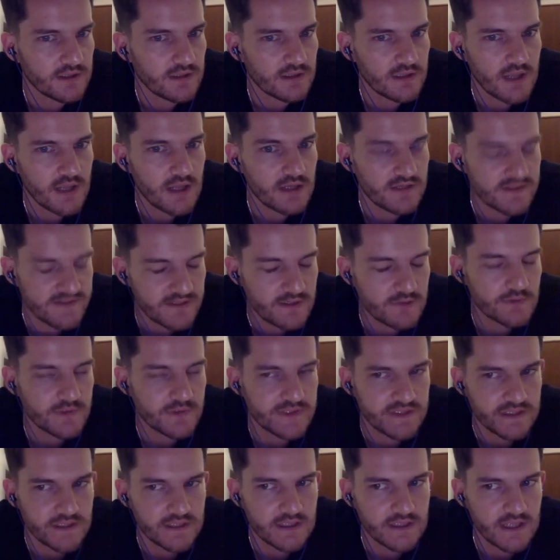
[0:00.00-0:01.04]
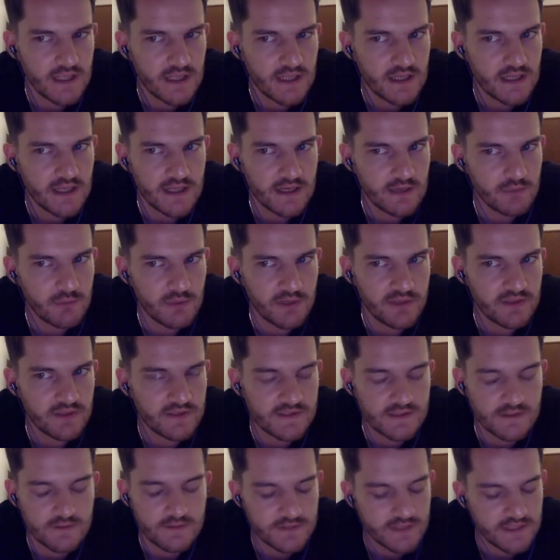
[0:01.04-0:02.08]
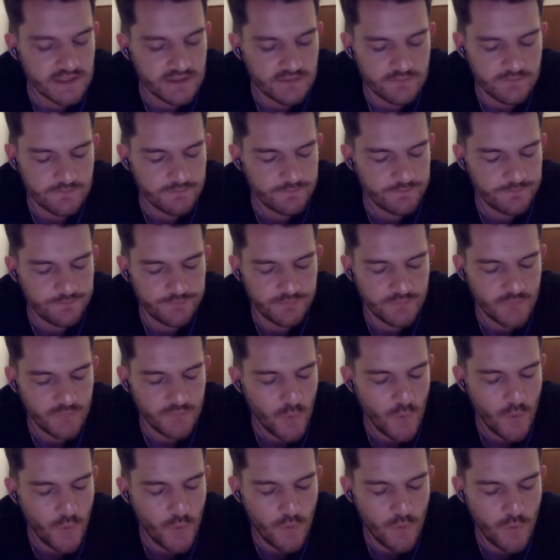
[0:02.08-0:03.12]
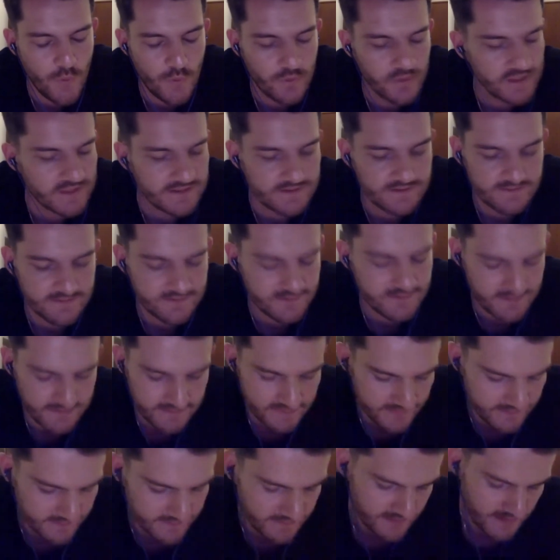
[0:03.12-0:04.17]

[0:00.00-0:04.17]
seriously. And I read this and I was like, this is